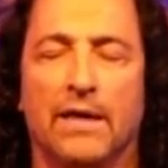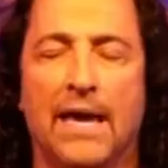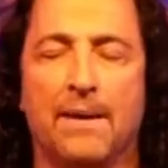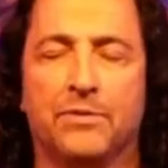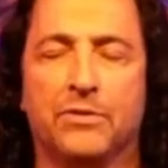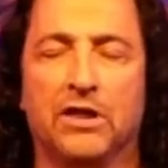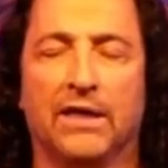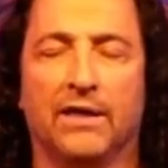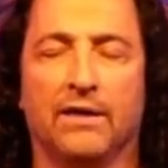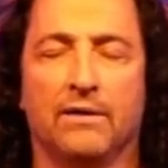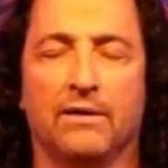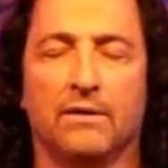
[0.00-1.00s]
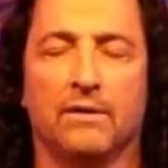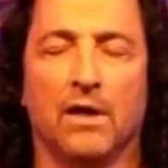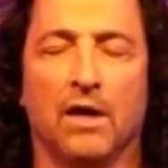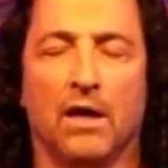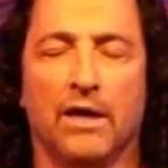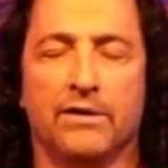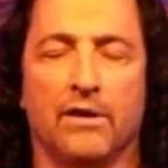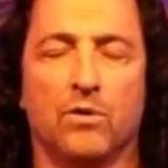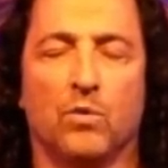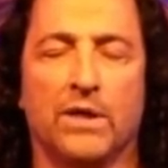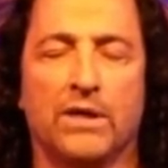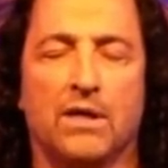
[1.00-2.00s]
Empty. Another
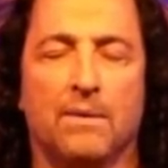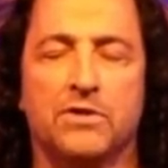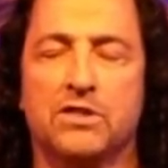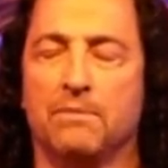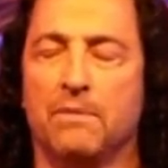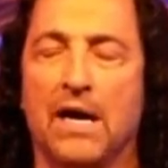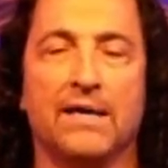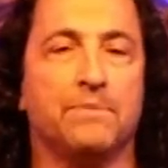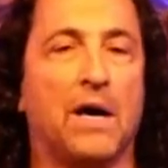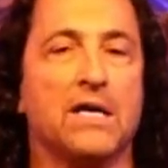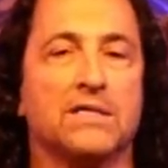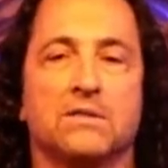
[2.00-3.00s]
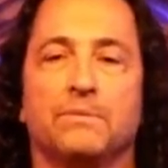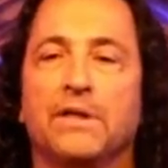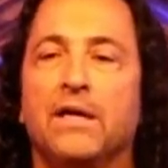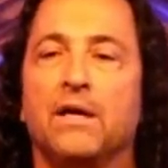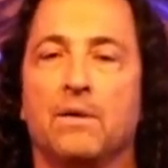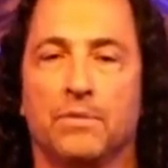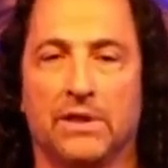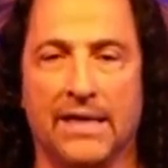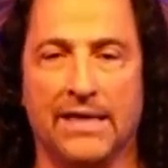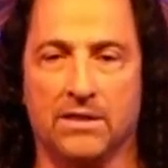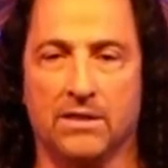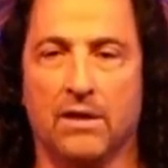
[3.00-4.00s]
one comes to mind, possibly
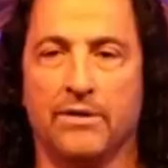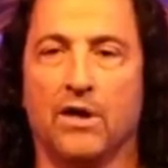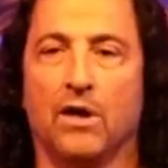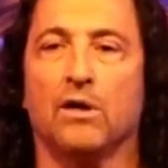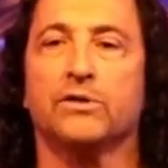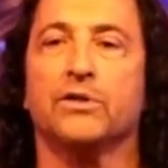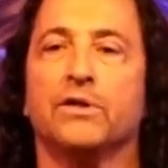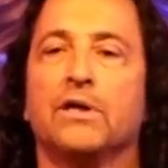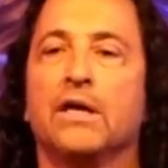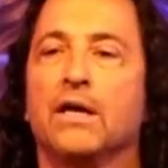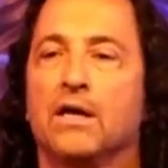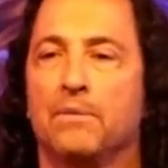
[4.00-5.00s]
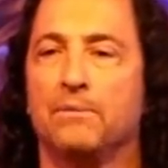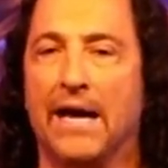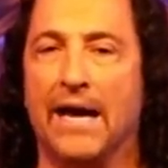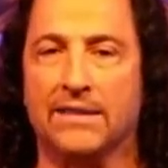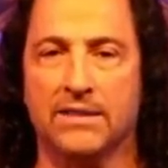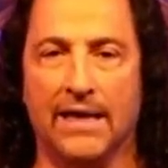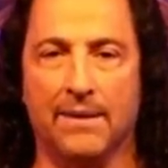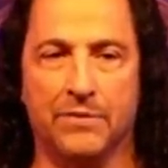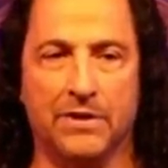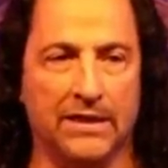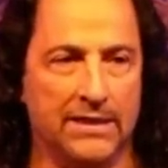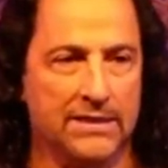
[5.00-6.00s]
place it on the altar, come back to
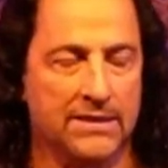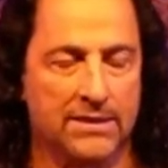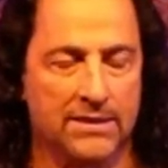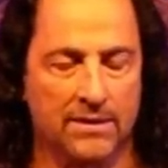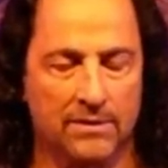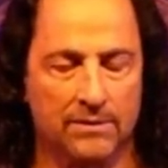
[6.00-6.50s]
emptiness.